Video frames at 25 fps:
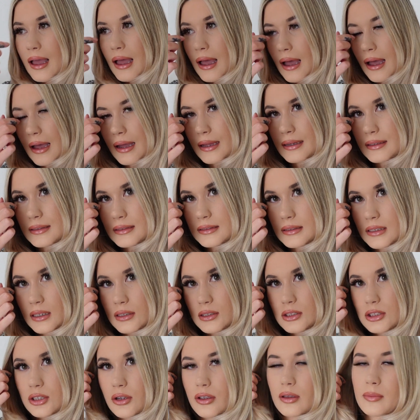And I'll
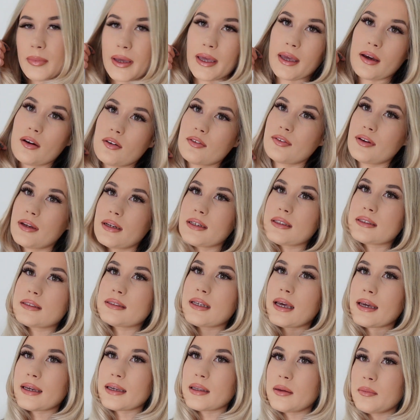show you my outfit in a
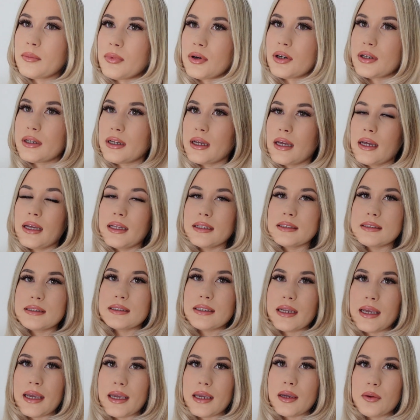second, but
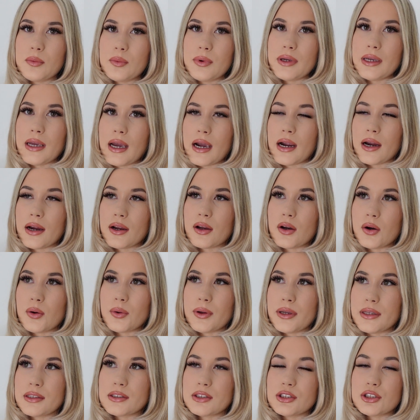today we are
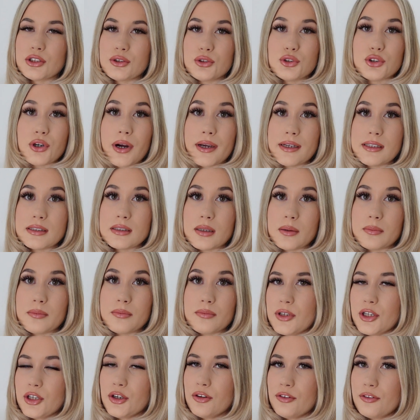going to try
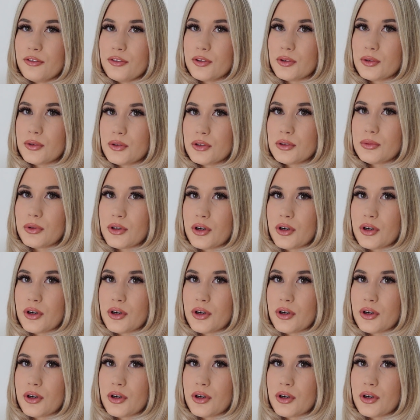some new food.